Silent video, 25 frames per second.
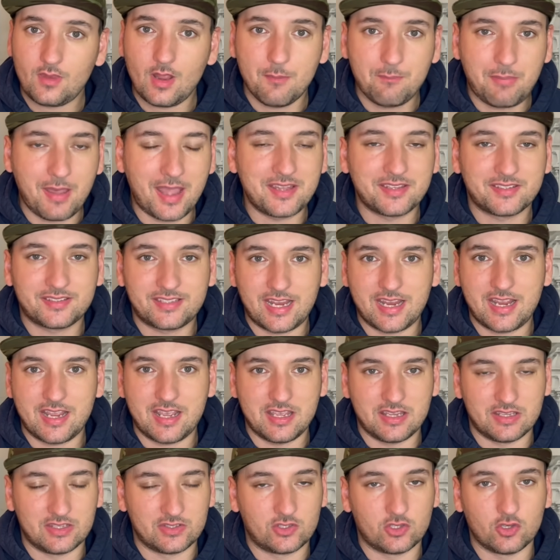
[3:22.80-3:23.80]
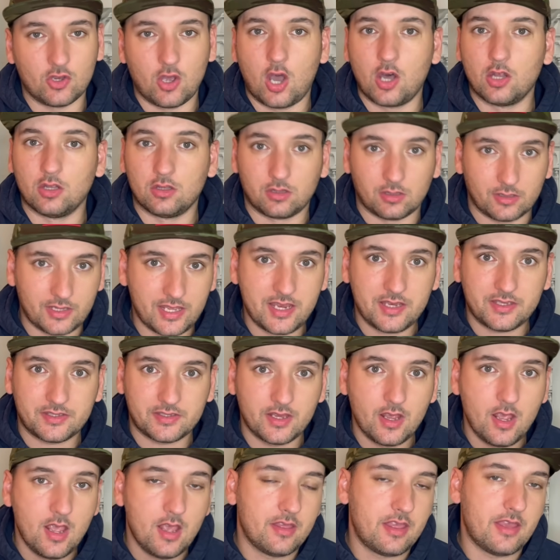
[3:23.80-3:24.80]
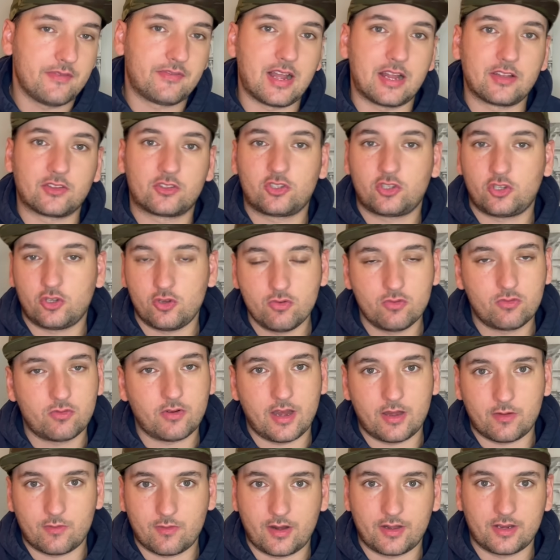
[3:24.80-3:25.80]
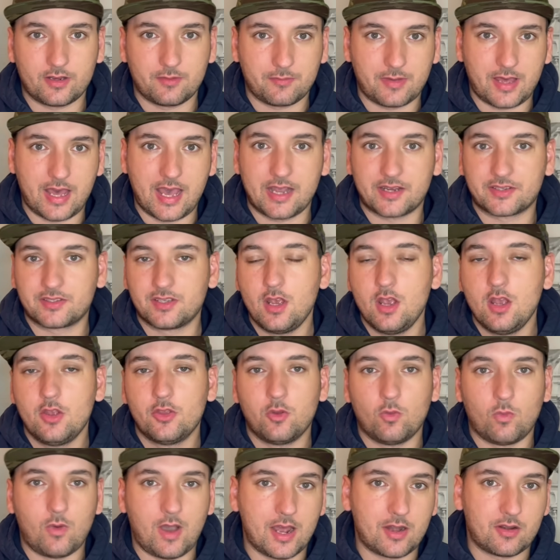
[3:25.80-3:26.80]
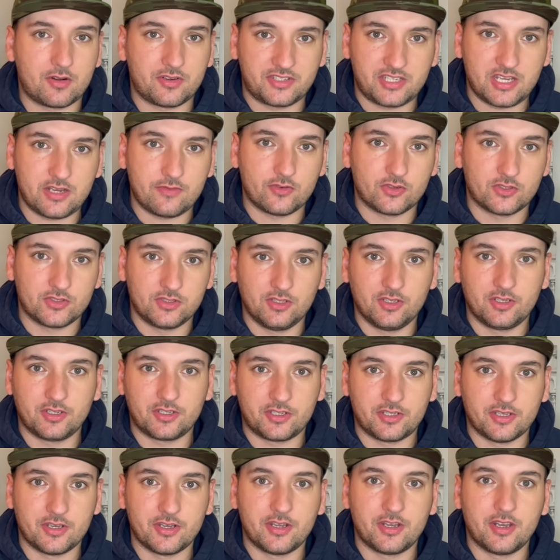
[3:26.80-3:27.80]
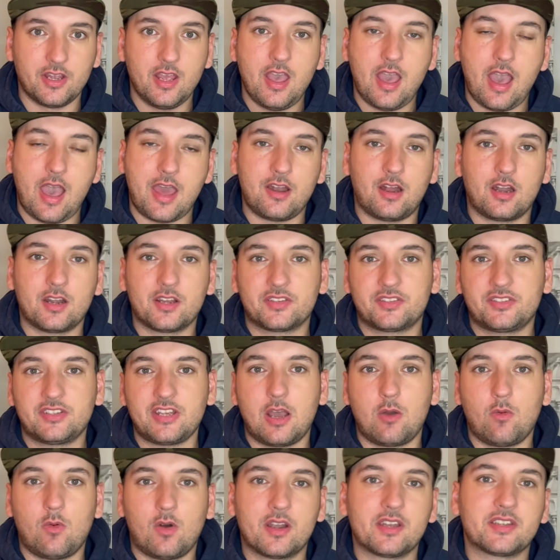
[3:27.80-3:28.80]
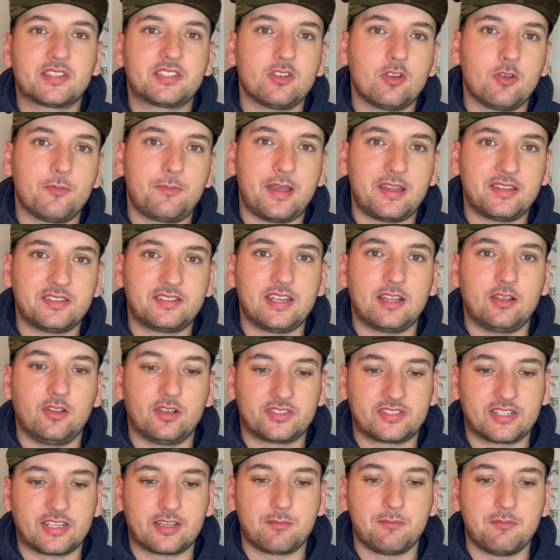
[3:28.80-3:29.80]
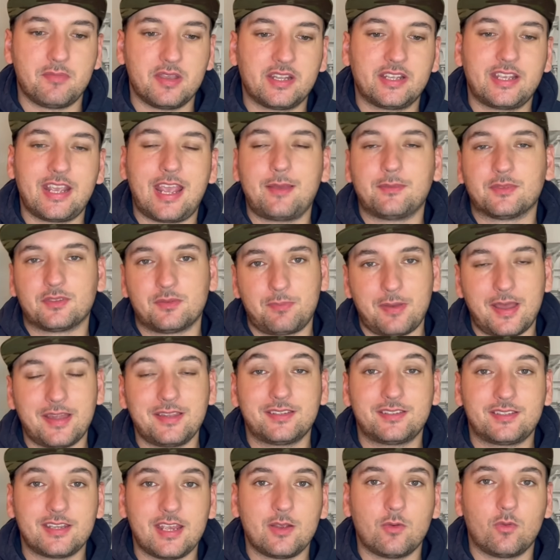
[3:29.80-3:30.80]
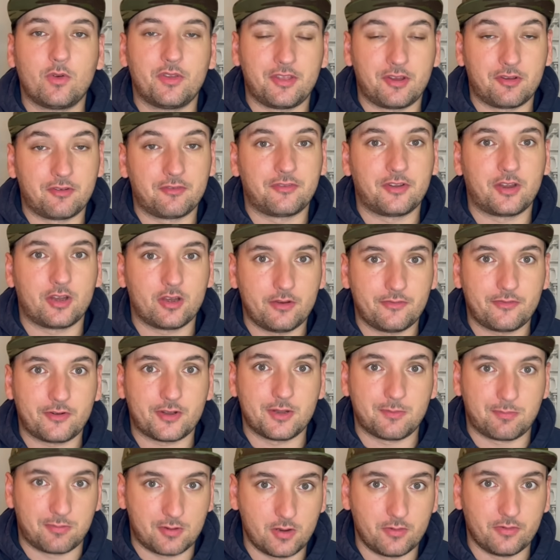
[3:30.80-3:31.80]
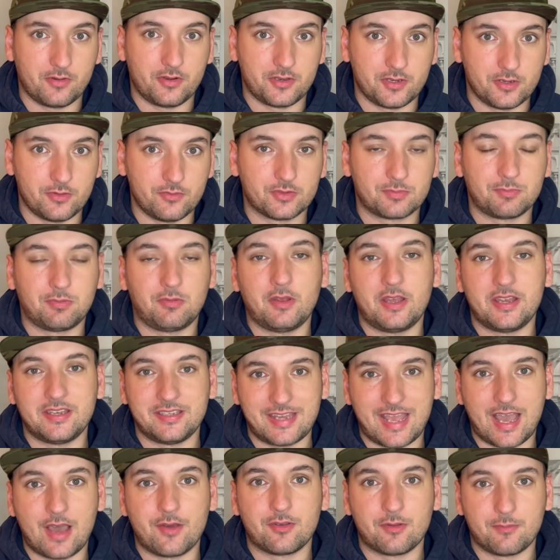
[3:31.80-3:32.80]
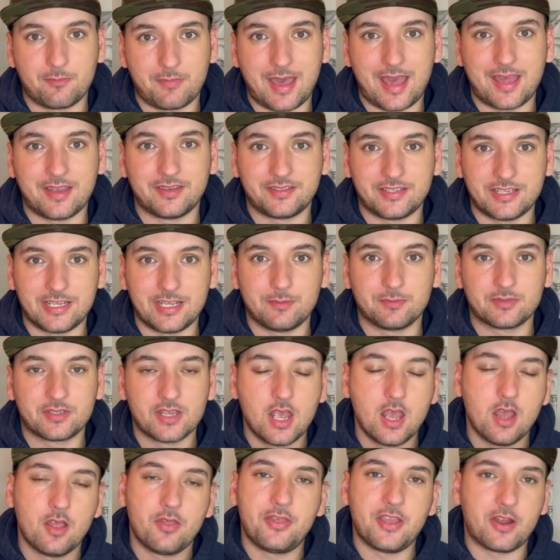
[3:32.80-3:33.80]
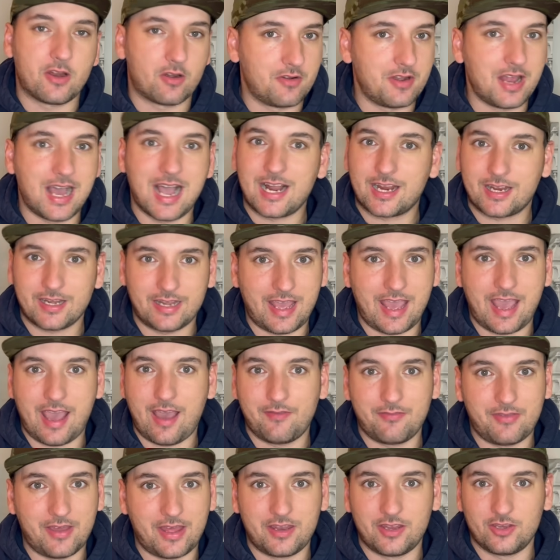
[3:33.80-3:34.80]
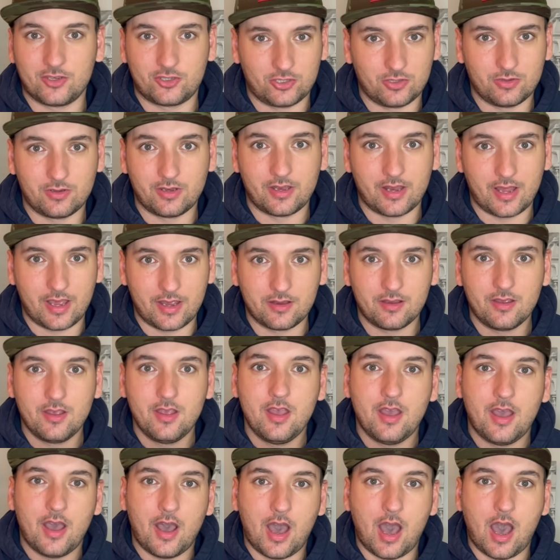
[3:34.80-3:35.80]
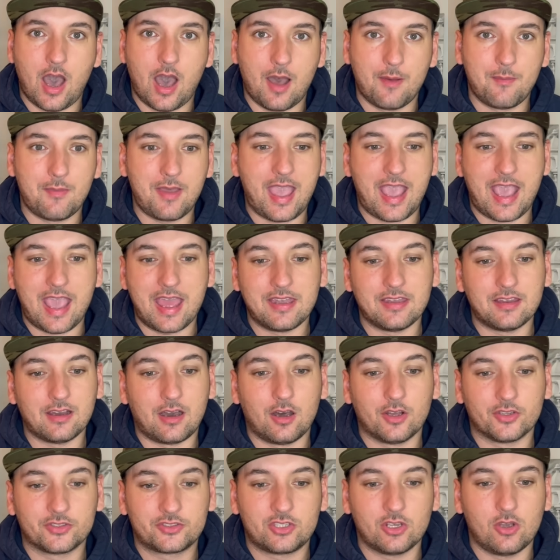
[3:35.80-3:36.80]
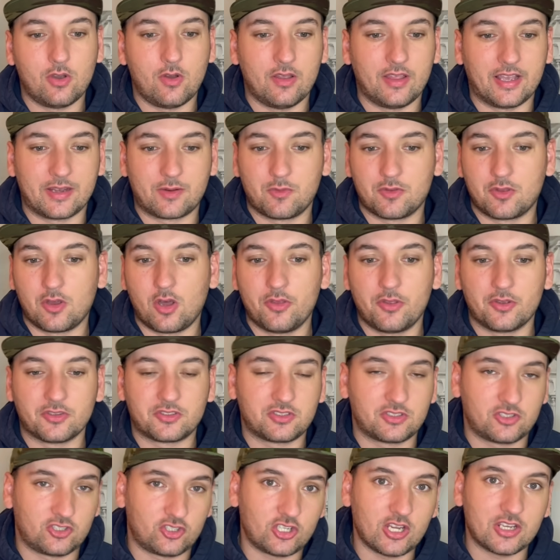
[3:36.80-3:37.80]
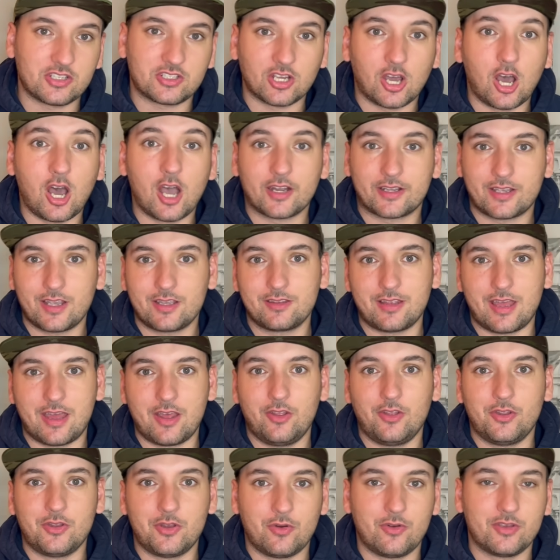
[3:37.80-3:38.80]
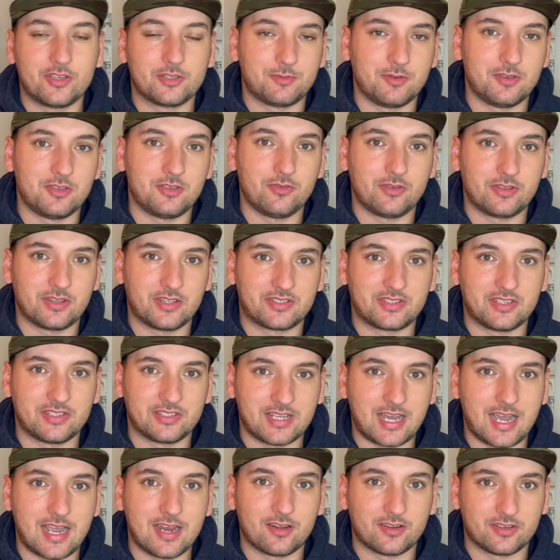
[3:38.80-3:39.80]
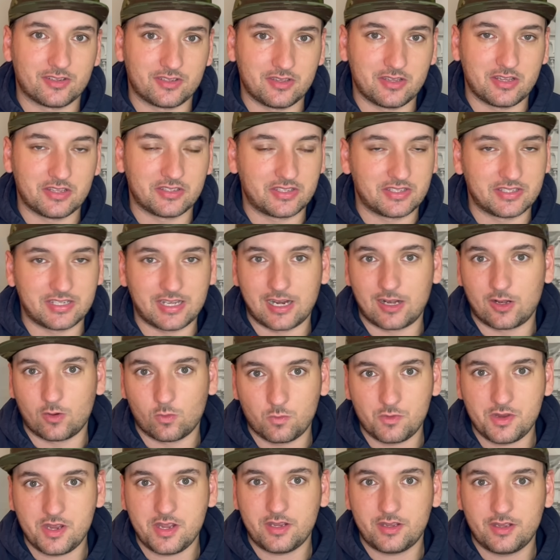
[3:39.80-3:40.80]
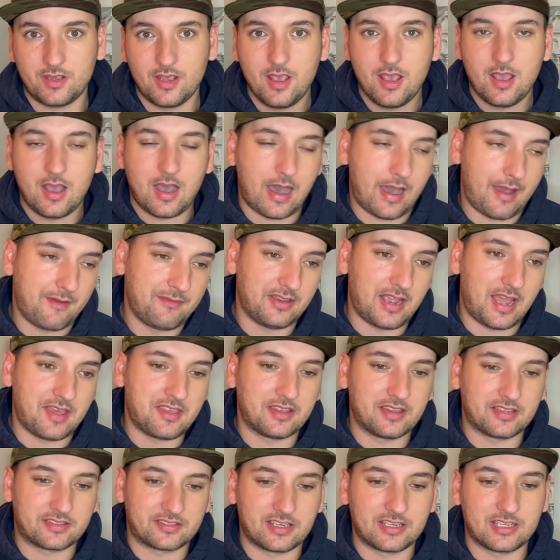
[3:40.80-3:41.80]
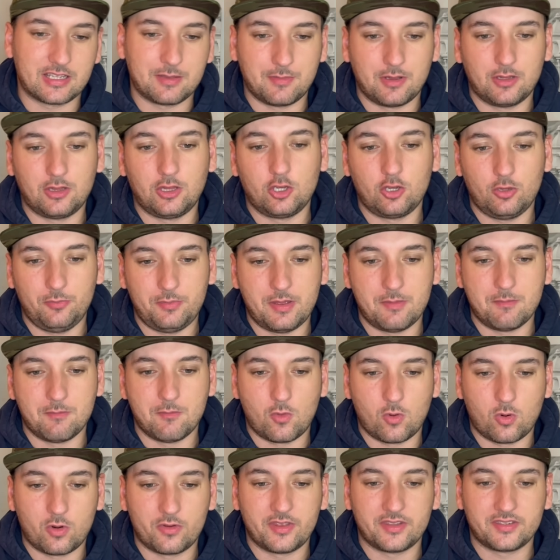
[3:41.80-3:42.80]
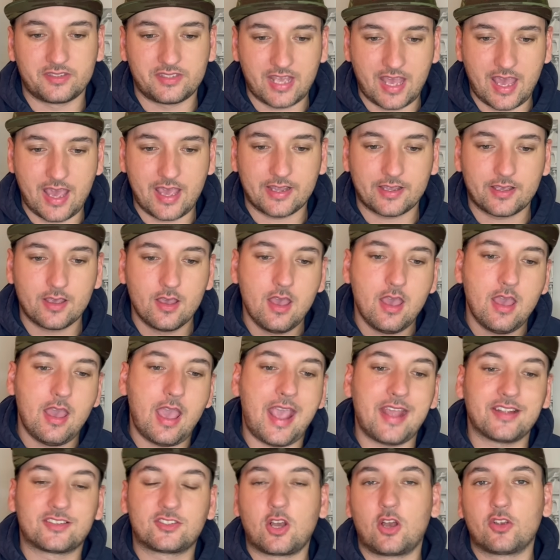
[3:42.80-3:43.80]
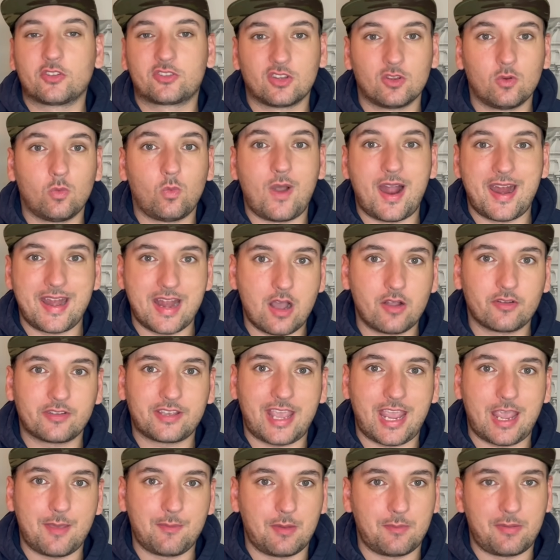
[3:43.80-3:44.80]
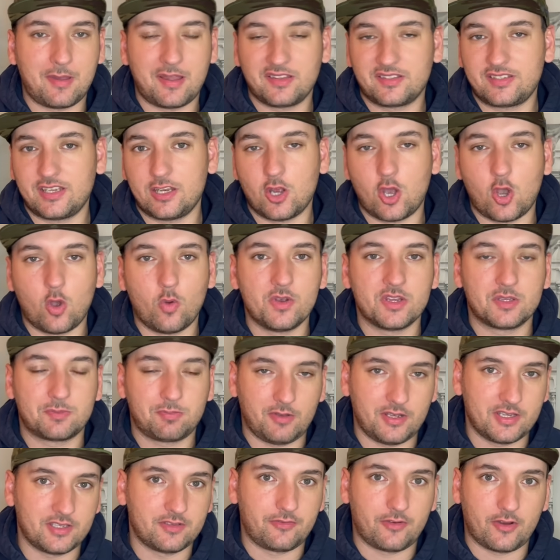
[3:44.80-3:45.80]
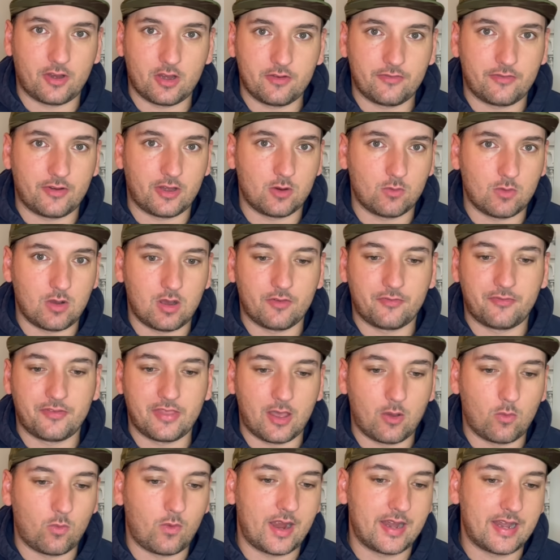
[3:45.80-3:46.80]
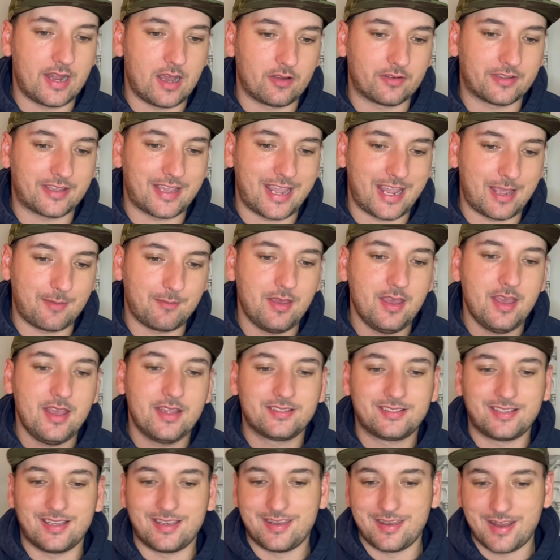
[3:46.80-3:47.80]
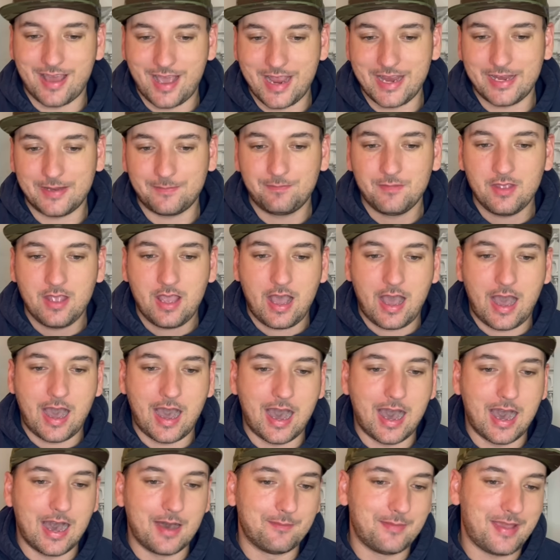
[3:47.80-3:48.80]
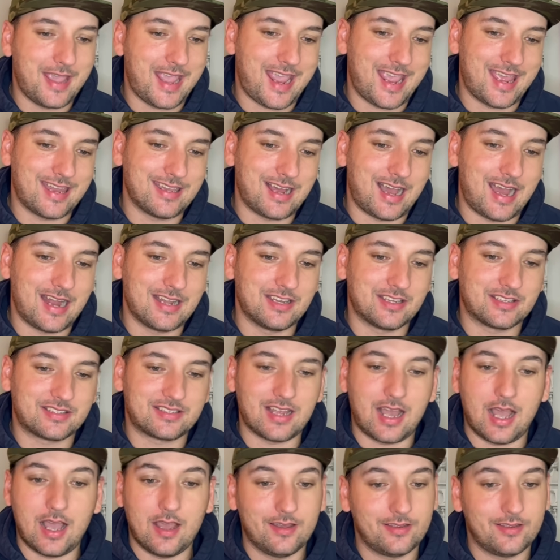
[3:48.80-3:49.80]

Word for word: Penn State is elite. They've got two great running backs. The wide receivers look good. And honestly, I want to see what Penn State looks like in big games. Penn State, what they're very, very prone to do is play down to bad teams. They're not going to have that issue today. Um, and also, like with all the shit talking that Illinois has been doing this entire this entire week, I think that's going to give him a little bit more in the tank. It's also the whiteout game, and Penn State always plays very, very well for that whiteout game. It's at night, um, and I just, I,